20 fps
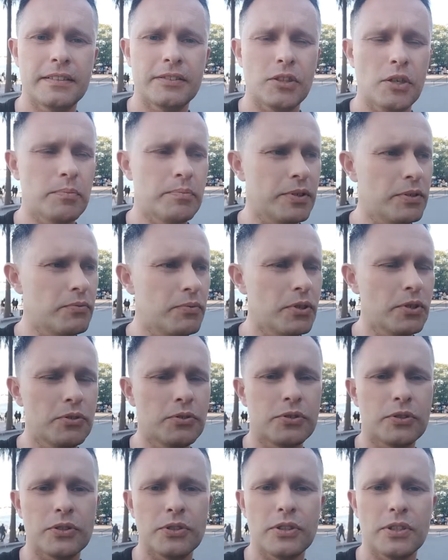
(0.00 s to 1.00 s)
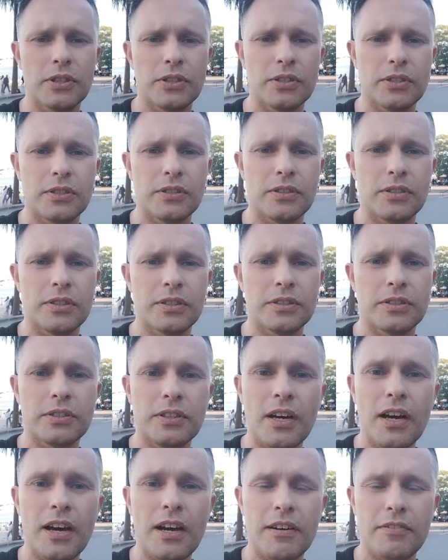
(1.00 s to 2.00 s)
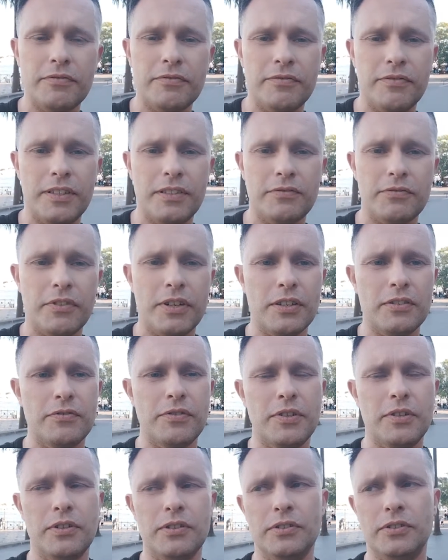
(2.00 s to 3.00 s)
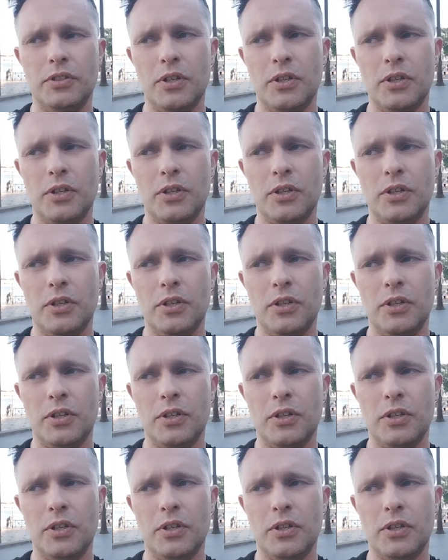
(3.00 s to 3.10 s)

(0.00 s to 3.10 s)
Don't be rude to the staff in front of her.